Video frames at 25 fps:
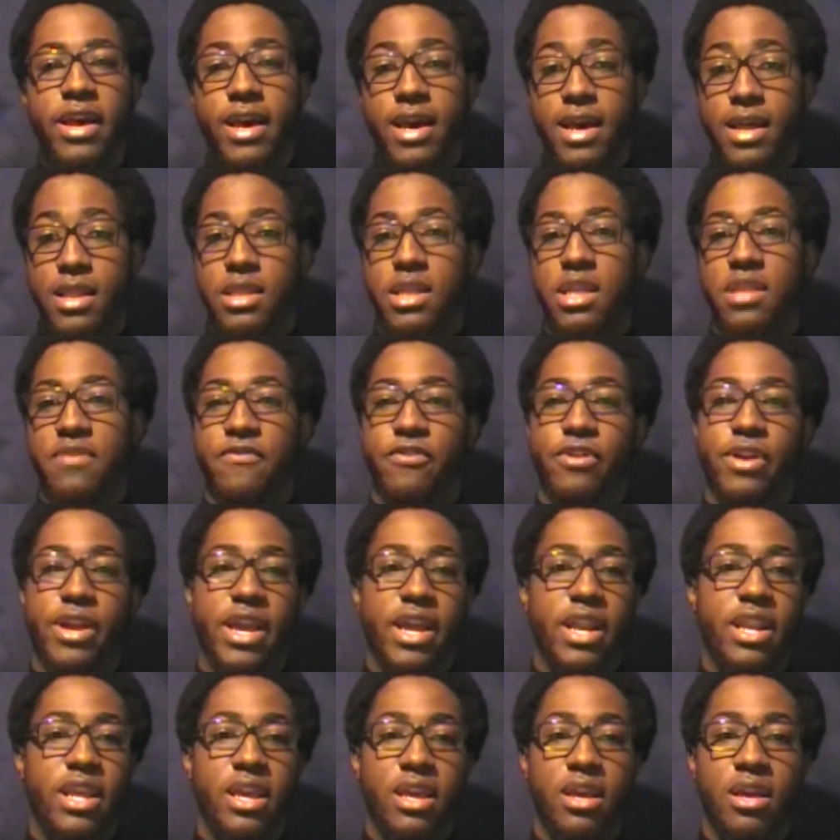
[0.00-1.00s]
Assess for
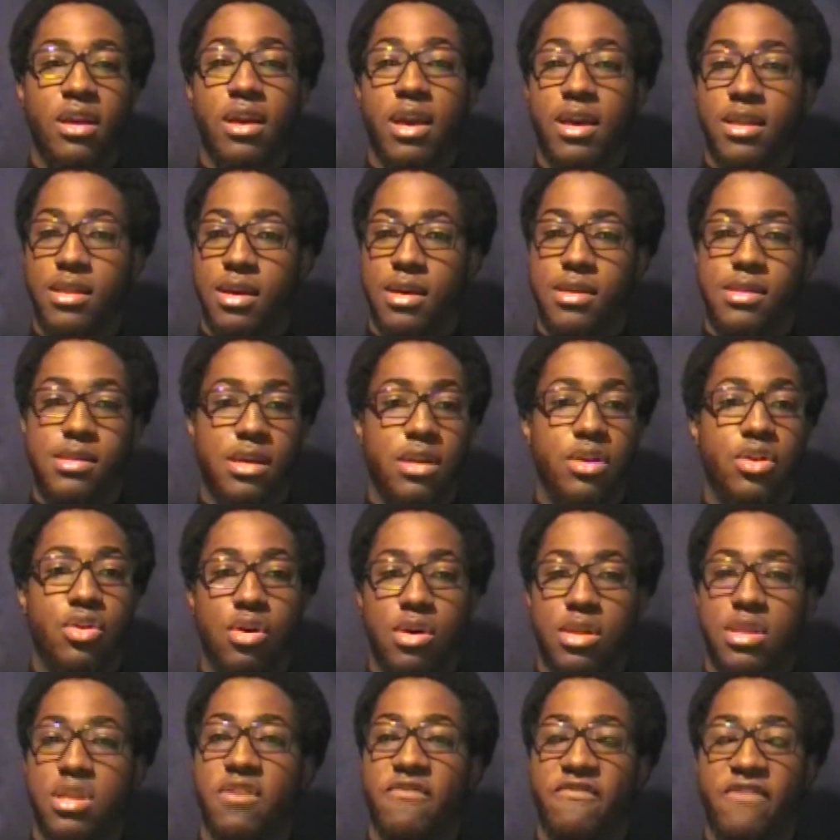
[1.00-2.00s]
headache, as I said,
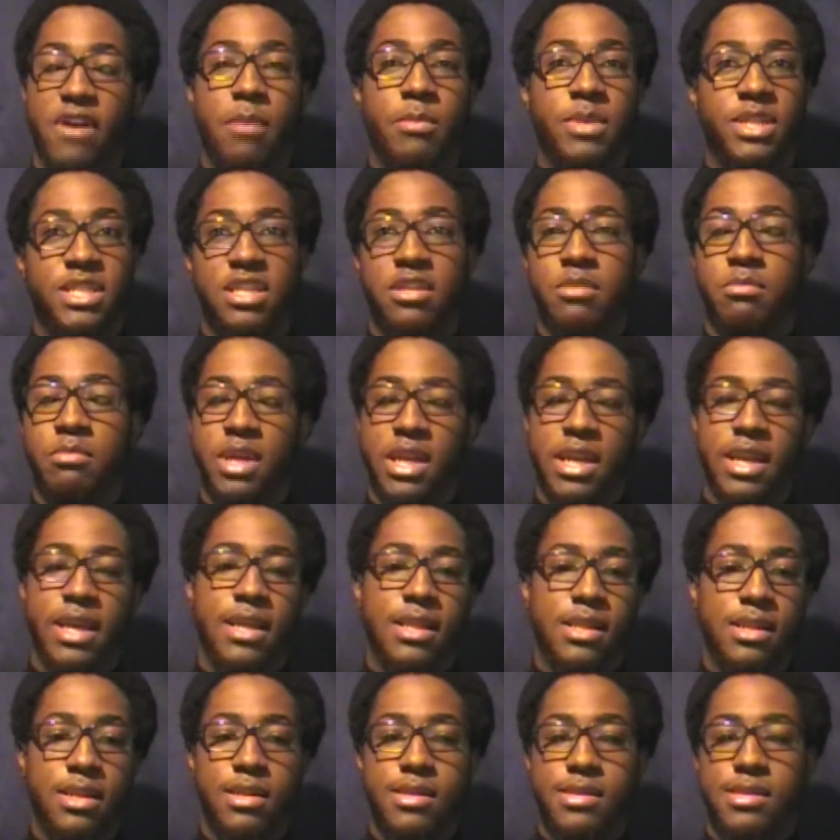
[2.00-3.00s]
nausea, vomiting,
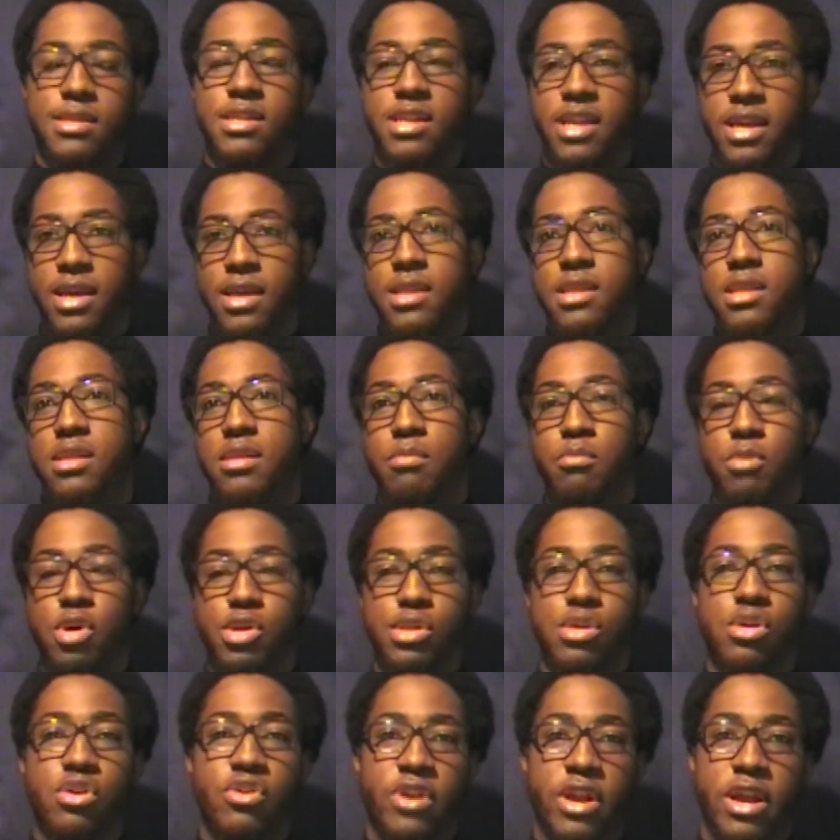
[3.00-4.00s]
malaise, dizziness,
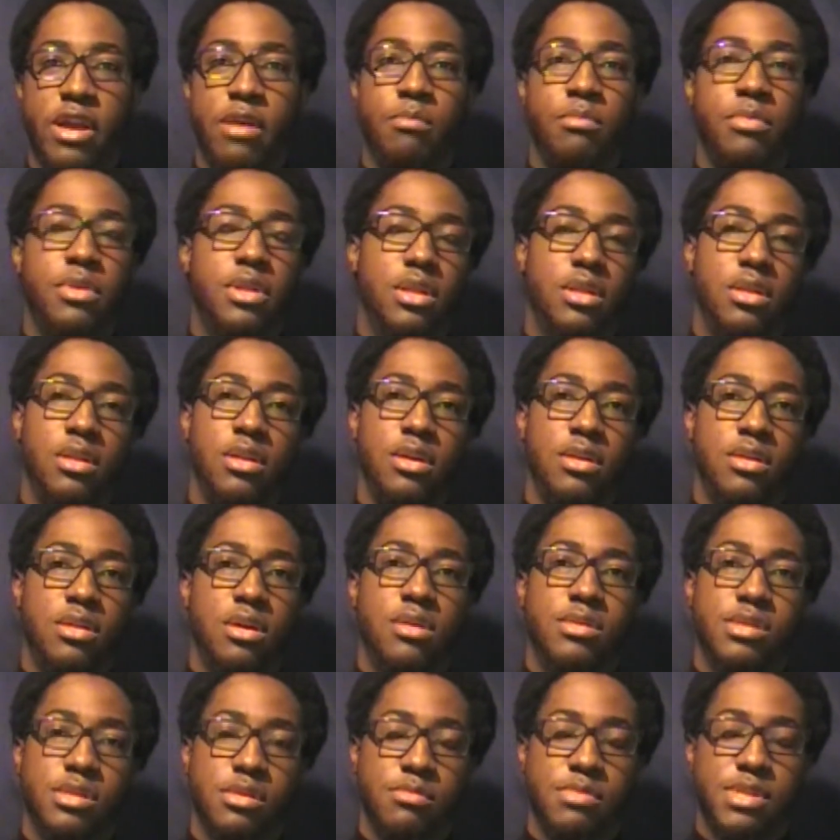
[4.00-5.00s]
muscle cramps. These
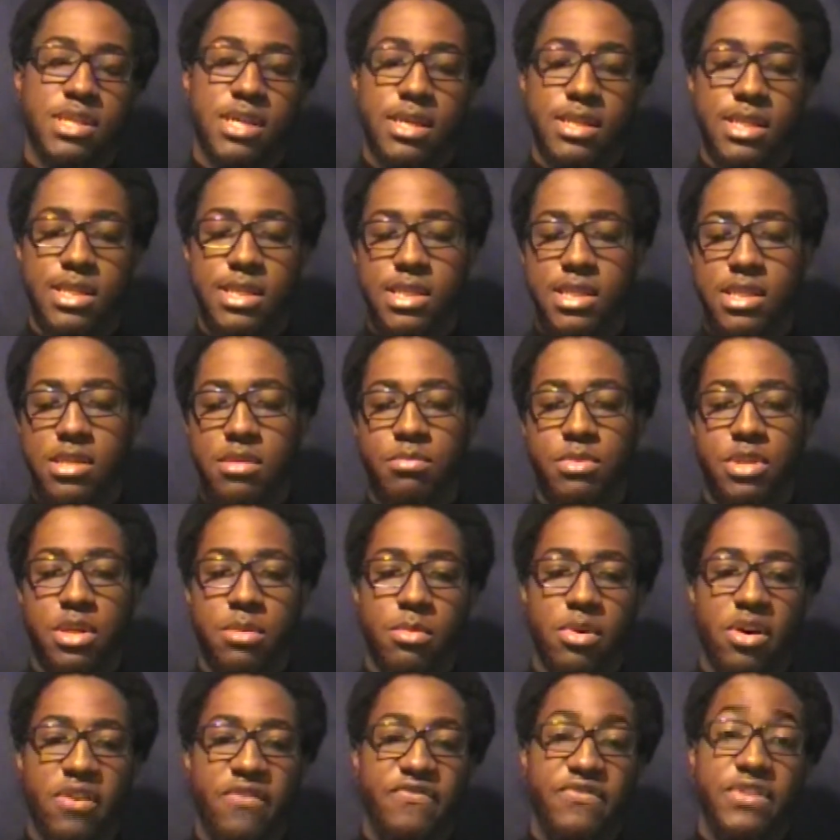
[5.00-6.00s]
are some signs and
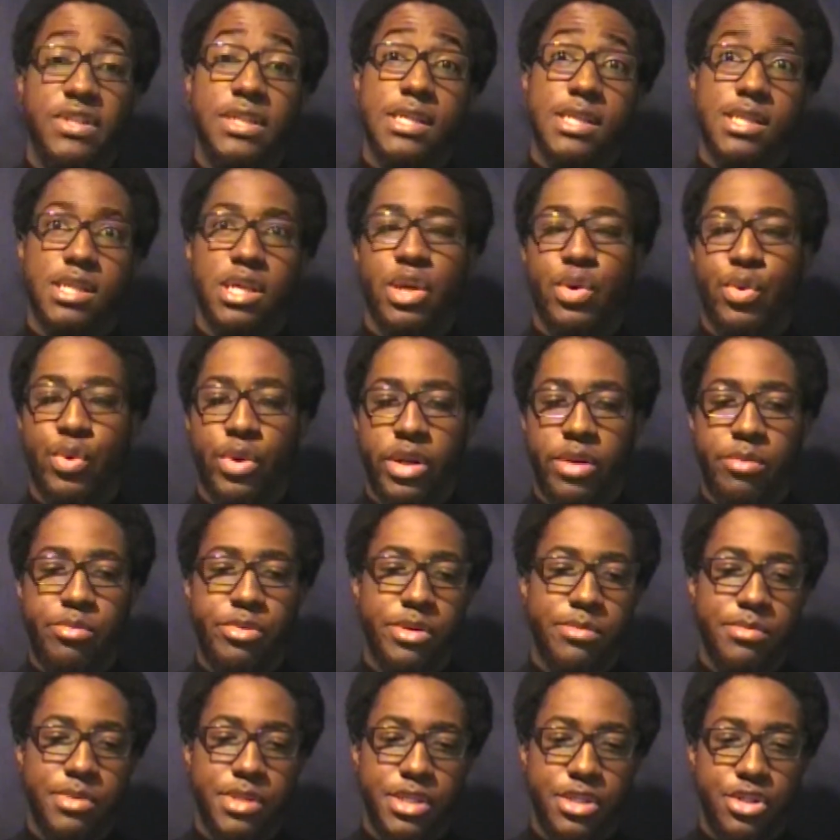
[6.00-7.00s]
symptoms of
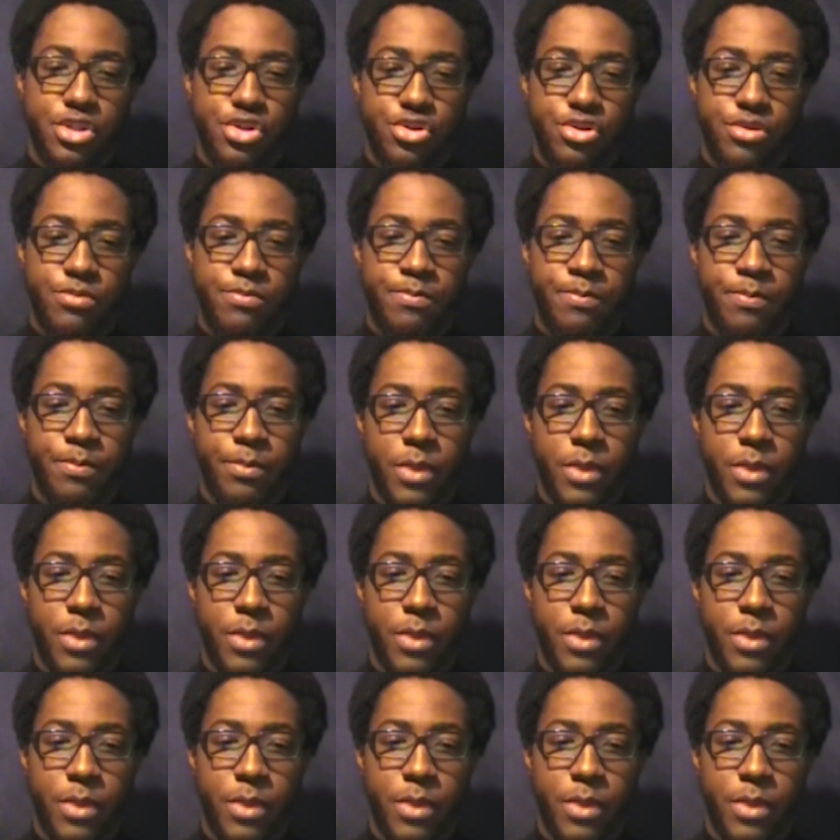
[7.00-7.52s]
disequilibrium syndrome.